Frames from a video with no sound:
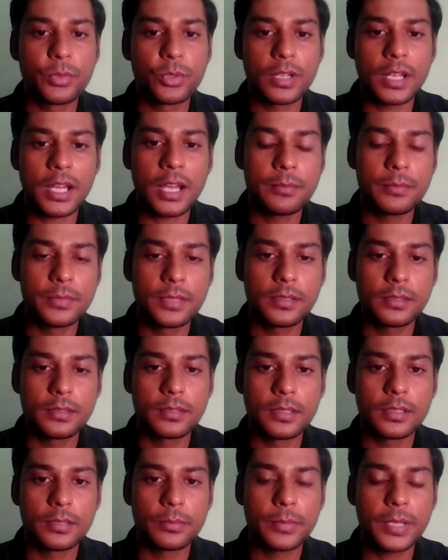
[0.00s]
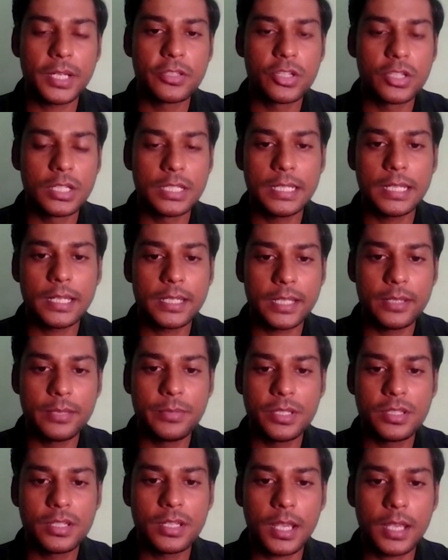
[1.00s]
this program, this my journey at
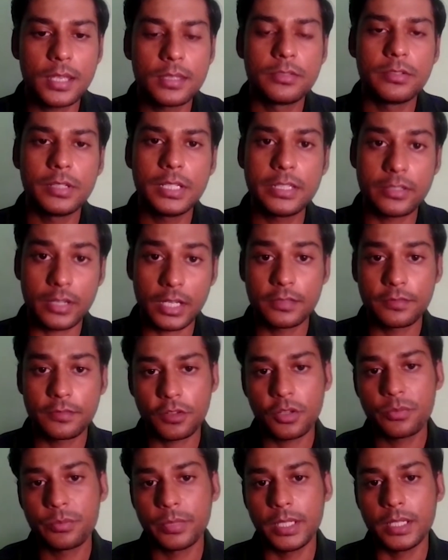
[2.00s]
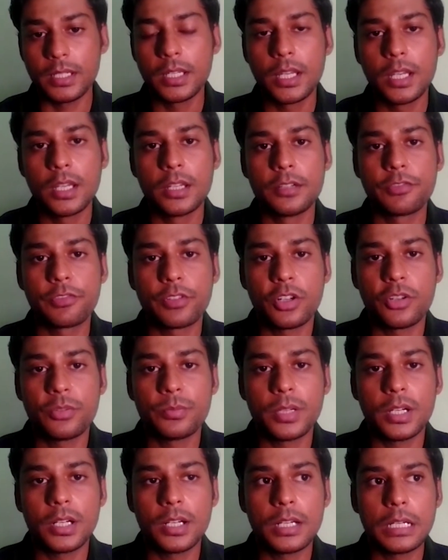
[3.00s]
ABG has really transformed me
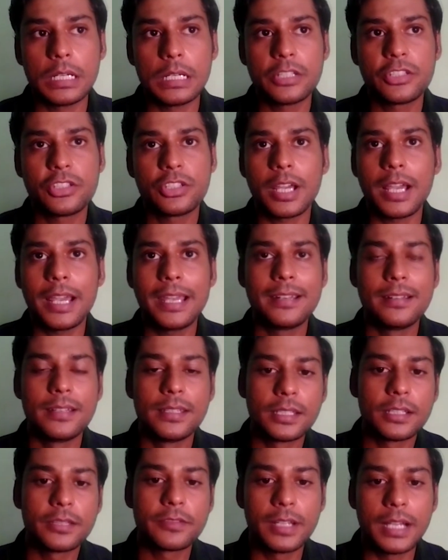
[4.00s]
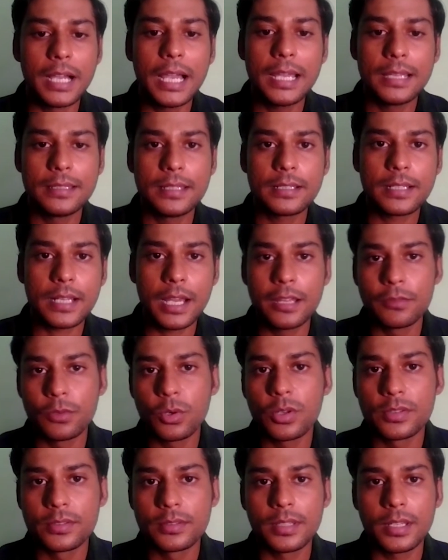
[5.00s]
from a shy, reserved guy that I
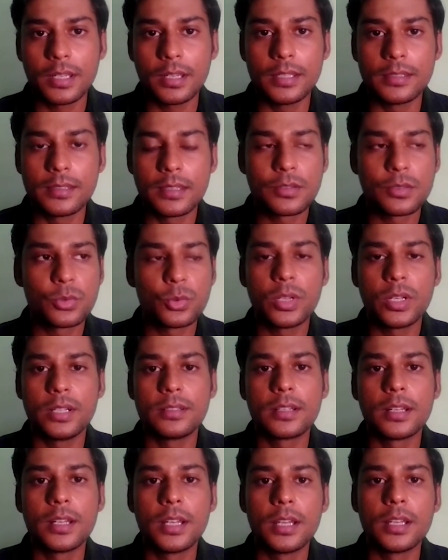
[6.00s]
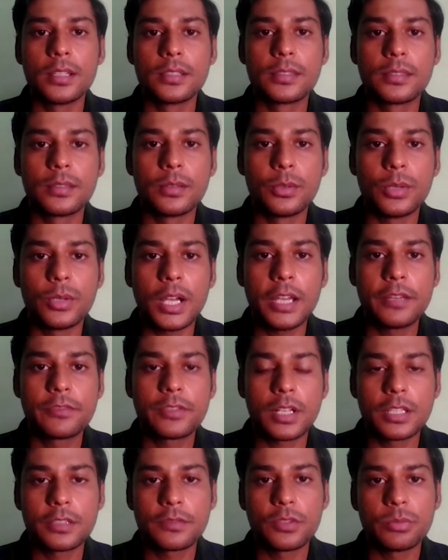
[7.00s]
was as a student. So I have
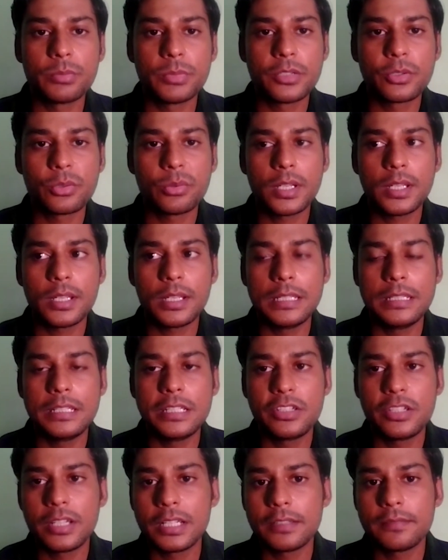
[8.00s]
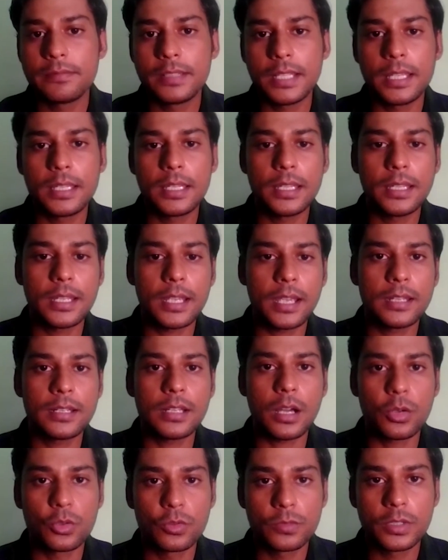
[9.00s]
transformed into an initiative taking
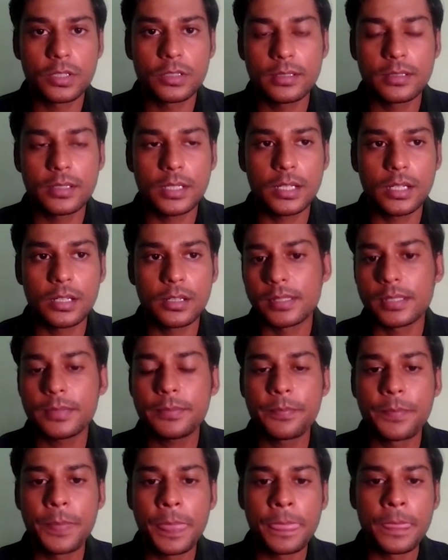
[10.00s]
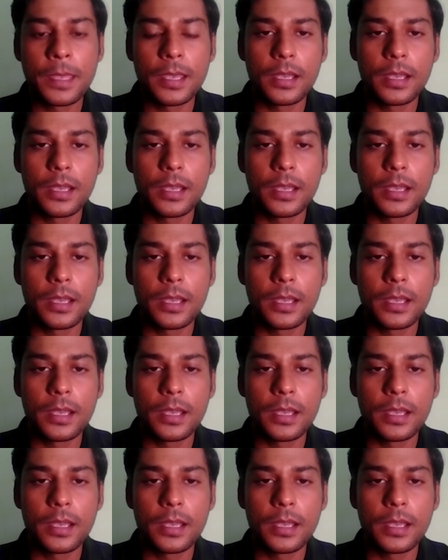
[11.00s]
and outgoing person.